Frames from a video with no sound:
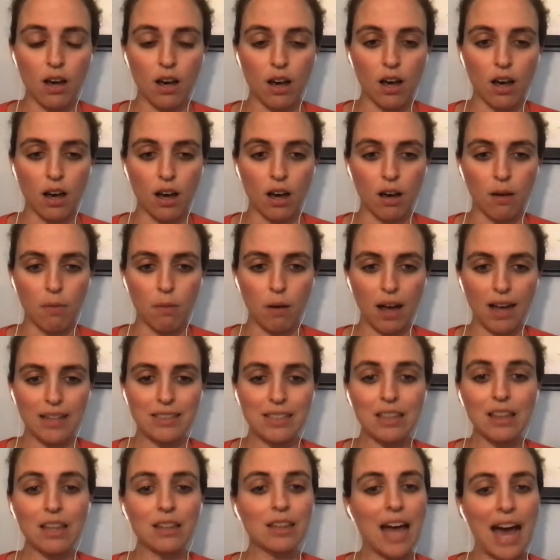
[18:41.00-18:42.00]
I'd
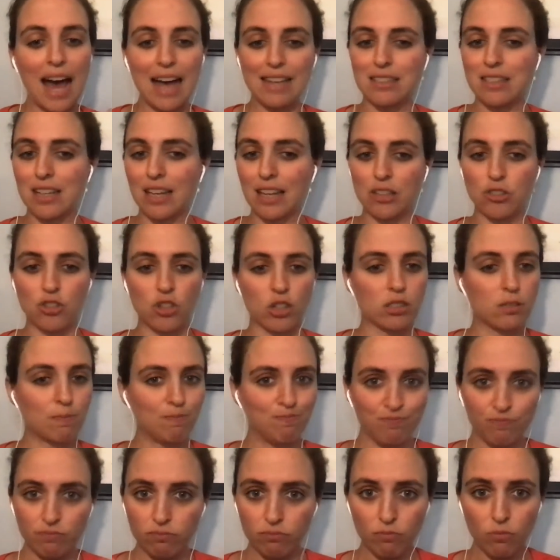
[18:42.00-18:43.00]
say the last thing is just,
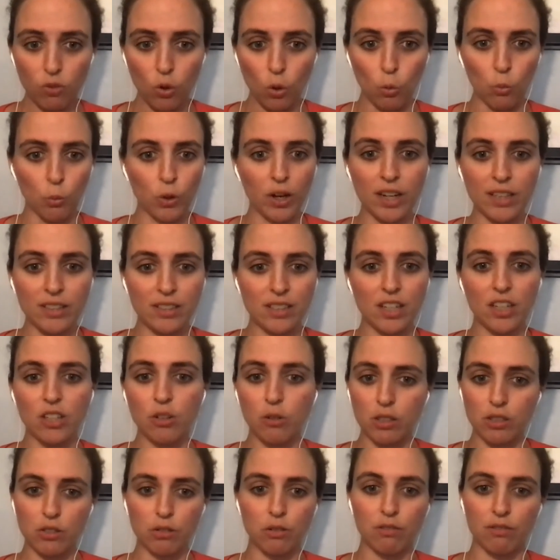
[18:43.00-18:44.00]
we're
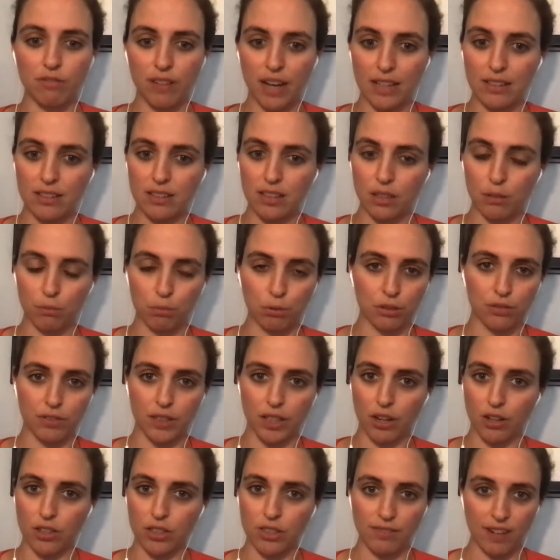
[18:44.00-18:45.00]
continuing to invest in
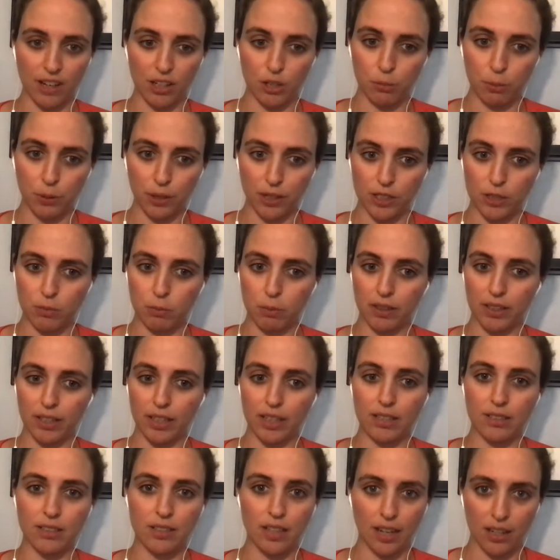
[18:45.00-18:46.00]
improving our developer
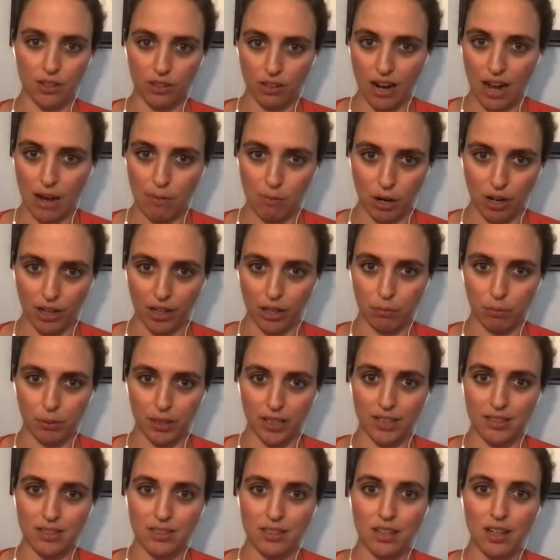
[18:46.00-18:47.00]
experience and our app
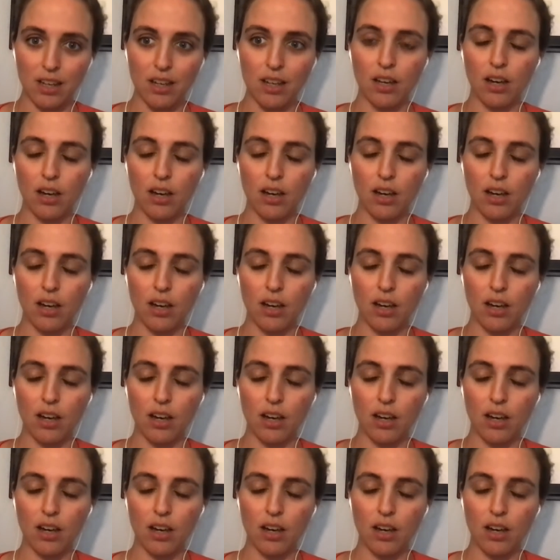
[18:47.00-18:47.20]
marketplace.